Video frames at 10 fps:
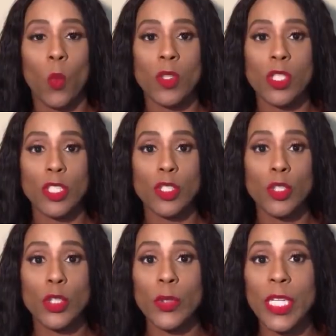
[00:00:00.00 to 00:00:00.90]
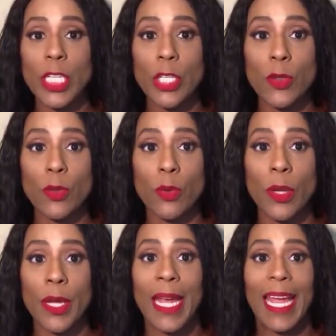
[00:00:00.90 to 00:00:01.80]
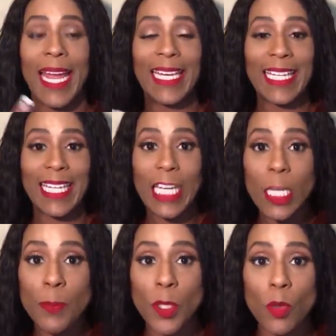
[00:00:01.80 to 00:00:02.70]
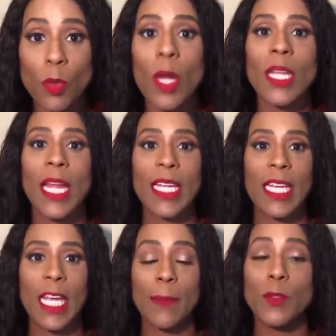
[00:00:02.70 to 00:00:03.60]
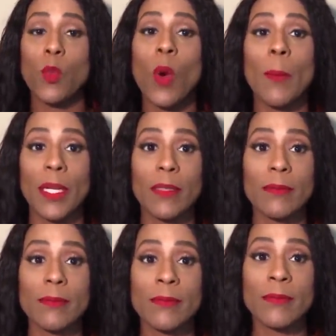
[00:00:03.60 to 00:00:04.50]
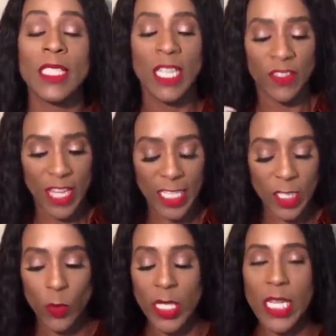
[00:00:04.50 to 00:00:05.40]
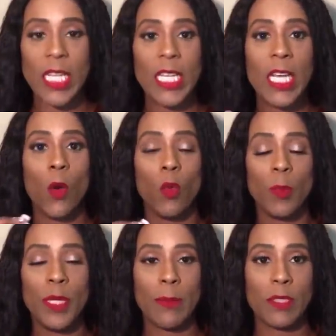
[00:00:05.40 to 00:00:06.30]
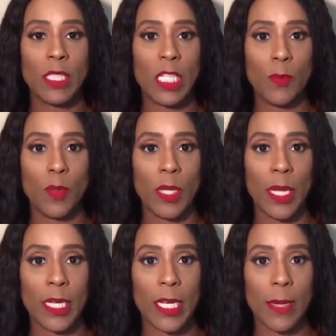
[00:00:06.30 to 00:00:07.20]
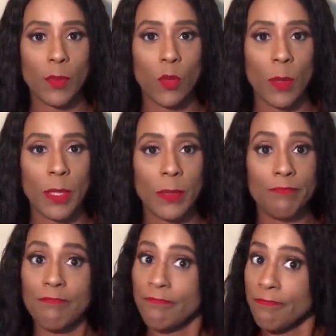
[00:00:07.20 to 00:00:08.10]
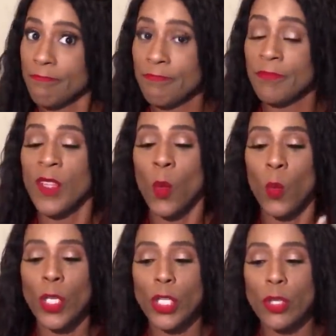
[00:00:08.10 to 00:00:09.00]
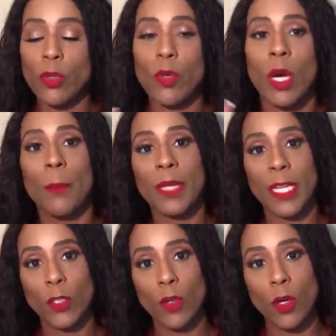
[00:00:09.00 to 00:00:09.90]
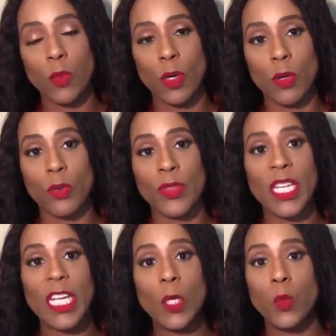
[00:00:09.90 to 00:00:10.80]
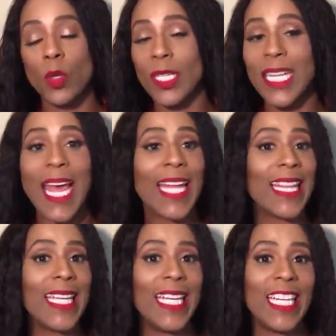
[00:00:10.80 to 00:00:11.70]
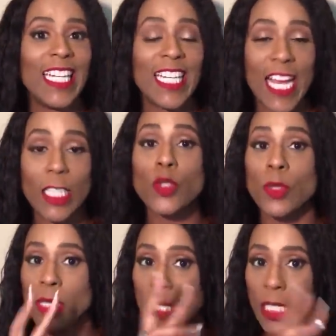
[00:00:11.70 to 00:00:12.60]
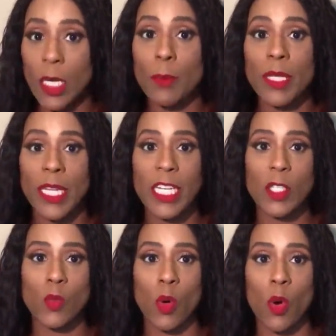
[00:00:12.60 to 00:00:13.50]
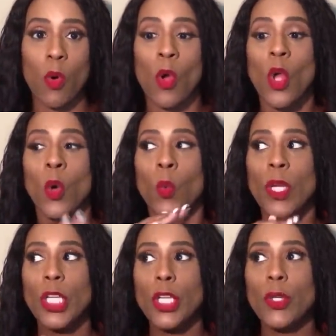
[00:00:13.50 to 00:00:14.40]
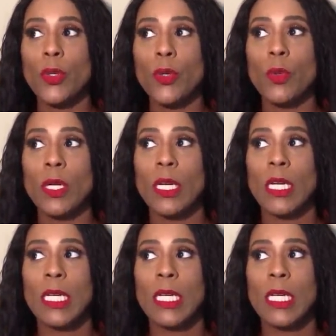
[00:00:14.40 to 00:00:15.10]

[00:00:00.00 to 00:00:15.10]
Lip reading: will start to treat you and keep you like a kept woman. That's when he will be able to keep you like a kept woman. When you play your role, then he will gladly, naturally play his role. When you